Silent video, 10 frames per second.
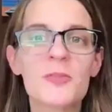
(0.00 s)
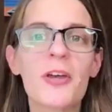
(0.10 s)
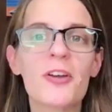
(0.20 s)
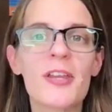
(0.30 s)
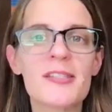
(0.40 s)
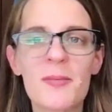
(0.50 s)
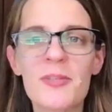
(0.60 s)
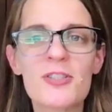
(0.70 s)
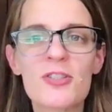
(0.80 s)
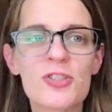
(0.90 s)
spell your last name.
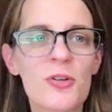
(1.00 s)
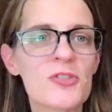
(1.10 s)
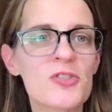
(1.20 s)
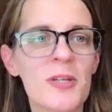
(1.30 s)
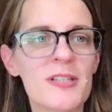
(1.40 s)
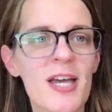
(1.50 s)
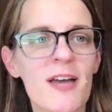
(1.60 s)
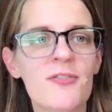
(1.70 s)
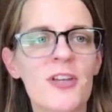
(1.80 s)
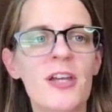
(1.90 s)
It's in the show notes too, but it's
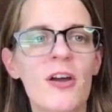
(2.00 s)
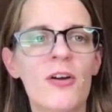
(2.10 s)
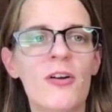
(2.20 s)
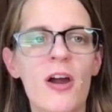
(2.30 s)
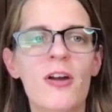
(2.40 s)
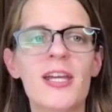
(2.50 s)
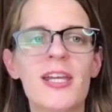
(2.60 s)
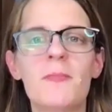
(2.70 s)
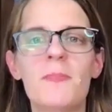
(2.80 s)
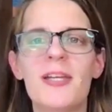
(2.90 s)

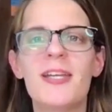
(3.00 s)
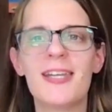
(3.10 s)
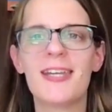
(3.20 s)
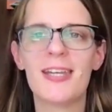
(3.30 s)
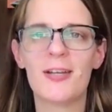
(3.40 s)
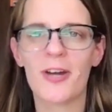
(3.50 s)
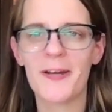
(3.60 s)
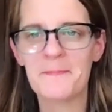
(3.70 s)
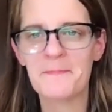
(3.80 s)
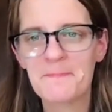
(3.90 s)
Ferrebee,
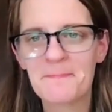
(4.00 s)
right?